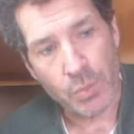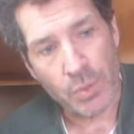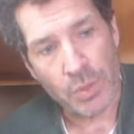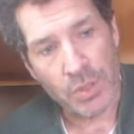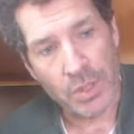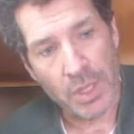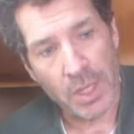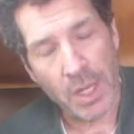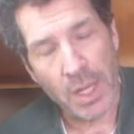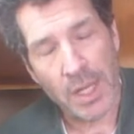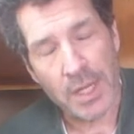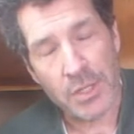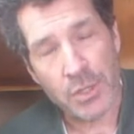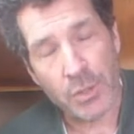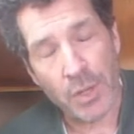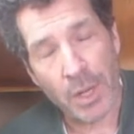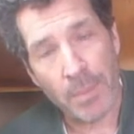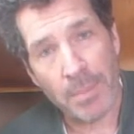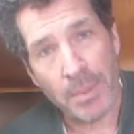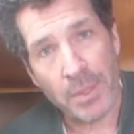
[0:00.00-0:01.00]
would not
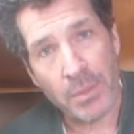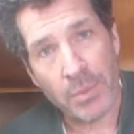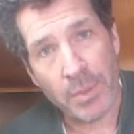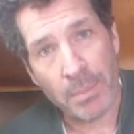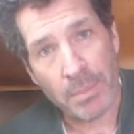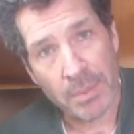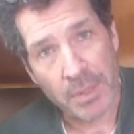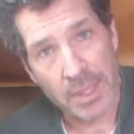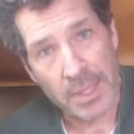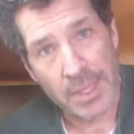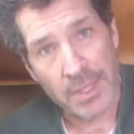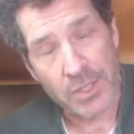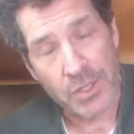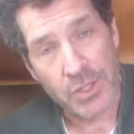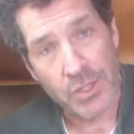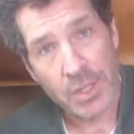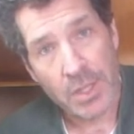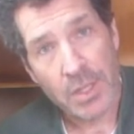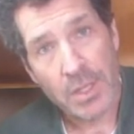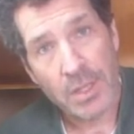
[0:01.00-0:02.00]
drop and
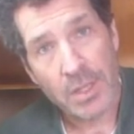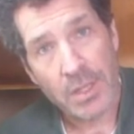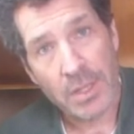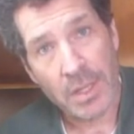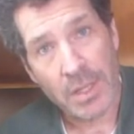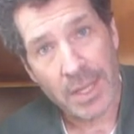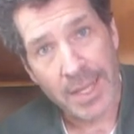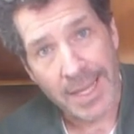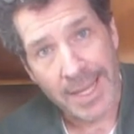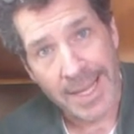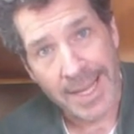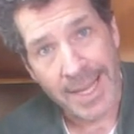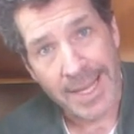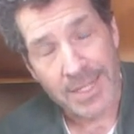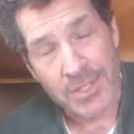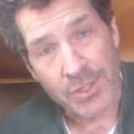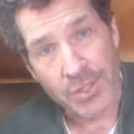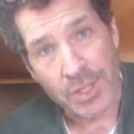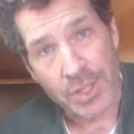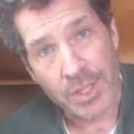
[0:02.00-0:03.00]
replace the lead
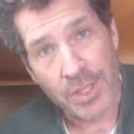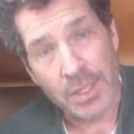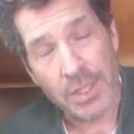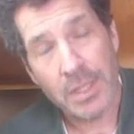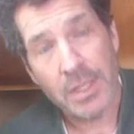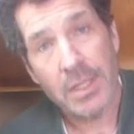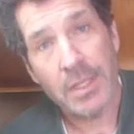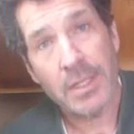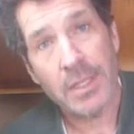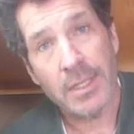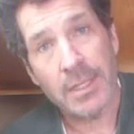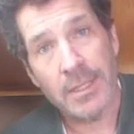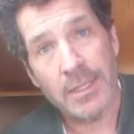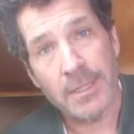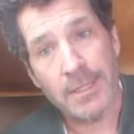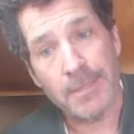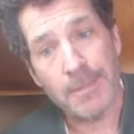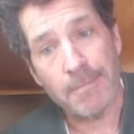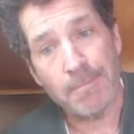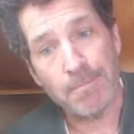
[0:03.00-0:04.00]
acid
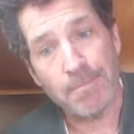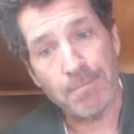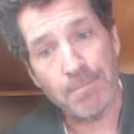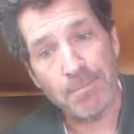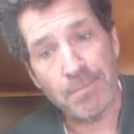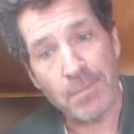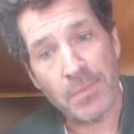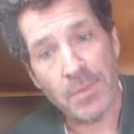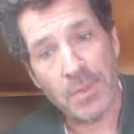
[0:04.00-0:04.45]
um,